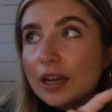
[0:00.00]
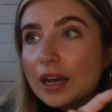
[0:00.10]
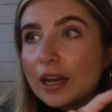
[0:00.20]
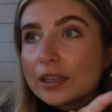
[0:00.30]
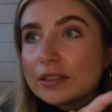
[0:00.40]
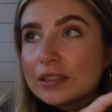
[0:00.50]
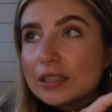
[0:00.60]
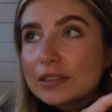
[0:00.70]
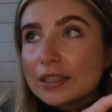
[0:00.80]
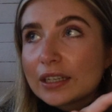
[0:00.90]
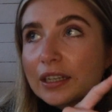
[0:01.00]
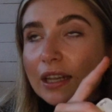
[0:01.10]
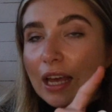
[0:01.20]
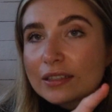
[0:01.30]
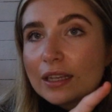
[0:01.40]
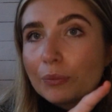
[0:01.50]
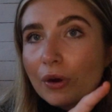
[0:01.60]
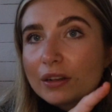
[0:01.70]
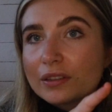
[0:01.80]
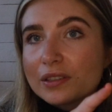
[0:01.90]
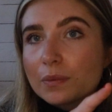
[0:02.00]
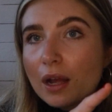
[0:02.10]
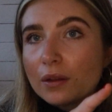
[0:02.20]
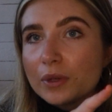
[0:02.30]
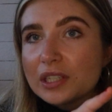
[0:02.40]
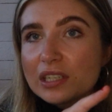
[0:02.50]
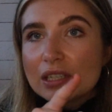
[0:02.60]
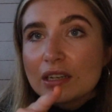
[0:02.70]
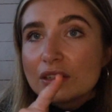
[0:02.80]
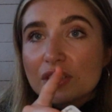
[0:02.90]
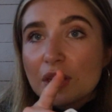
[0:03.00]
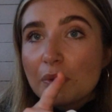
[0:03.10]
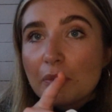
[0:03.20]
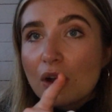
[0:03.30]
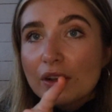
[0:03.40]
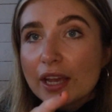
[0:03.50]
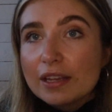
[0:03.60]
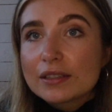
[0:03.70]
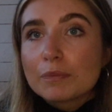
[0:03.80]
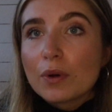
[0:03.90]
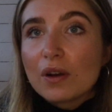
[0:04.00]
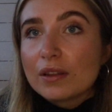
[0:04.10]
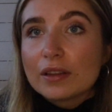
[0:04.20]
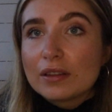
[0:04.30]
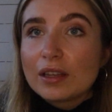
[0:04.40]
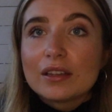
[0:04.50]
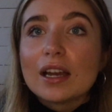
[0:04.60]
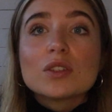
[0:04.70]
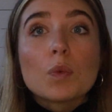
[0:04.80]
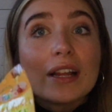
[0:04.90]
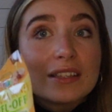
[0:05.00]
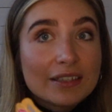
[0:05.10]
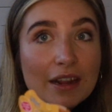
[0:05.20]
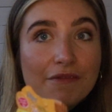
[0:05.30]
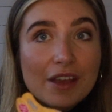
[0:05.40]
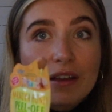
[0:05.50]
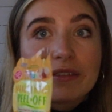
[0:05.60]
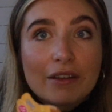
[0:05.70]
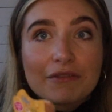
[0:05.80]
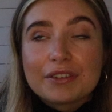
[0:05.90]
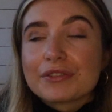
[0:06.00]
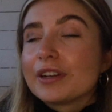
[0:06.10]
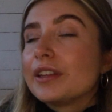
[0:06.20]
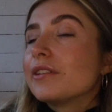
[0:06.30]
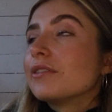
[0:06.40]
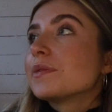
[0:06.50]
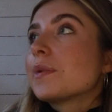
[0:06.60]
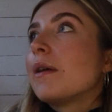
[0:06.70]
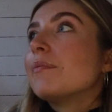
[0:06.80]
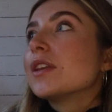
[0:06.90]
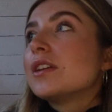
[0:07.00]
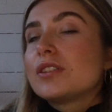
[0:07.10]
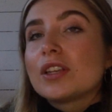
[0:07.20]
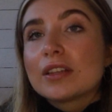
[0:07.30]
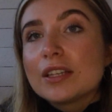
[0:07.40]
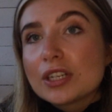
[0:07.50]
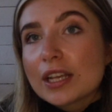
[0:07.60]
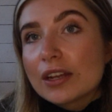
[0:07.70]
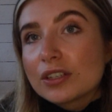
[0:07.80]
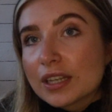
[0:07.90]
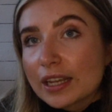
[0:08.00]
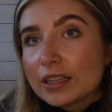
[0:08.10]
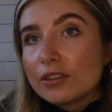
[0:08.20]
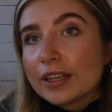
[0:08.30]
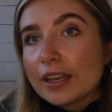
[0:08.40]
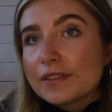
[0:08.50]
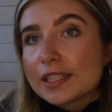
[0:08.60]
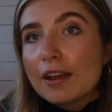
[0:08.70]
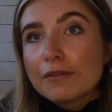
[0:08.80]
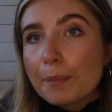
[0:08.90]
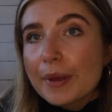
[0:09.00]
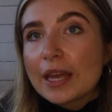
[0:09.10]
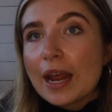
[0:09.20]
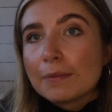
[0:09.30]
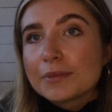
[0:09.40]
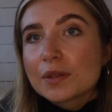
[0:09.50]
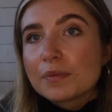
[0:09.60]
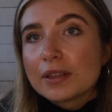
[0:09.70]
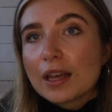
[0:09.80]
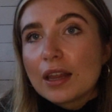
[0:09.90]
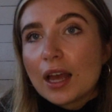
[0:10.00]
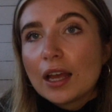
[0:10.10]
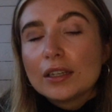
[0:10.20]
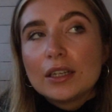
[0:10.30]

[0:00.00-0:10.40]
and it's like a classic brand as well, which is in supermarkets, but as well as Nivea. Nivea's really good as well. So you could literally get just like a little gift set from B&M, something like that,